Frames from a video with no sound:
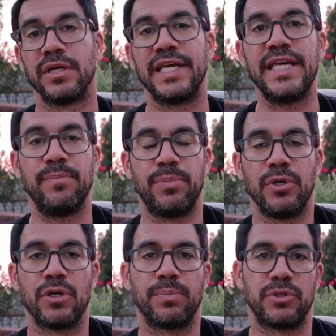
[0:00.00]
keep
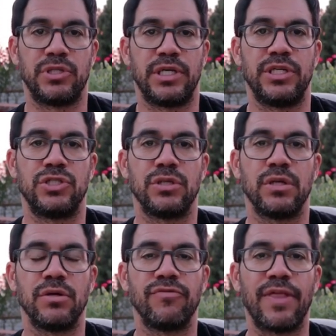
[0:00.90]
a percentage
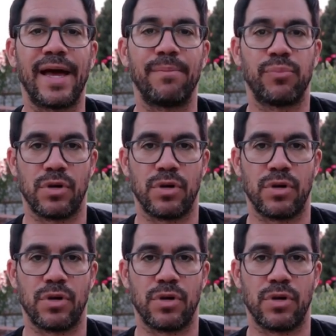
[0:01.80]
of that